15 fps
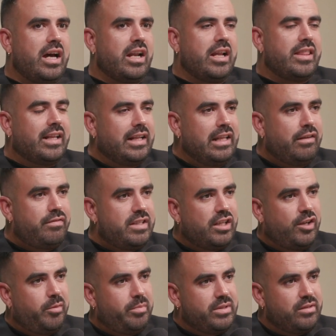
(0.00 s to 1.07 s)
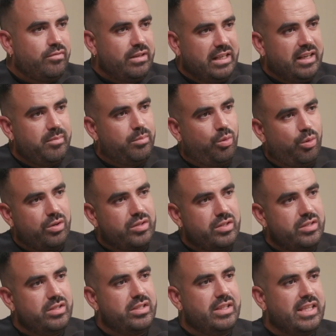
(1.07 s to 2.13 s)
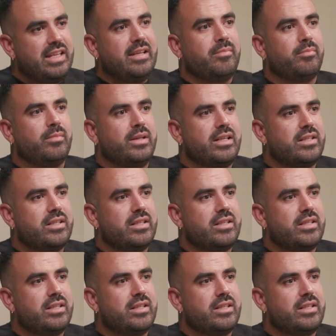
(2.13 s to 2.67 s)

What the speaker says: And I think lifting up is a really important theme,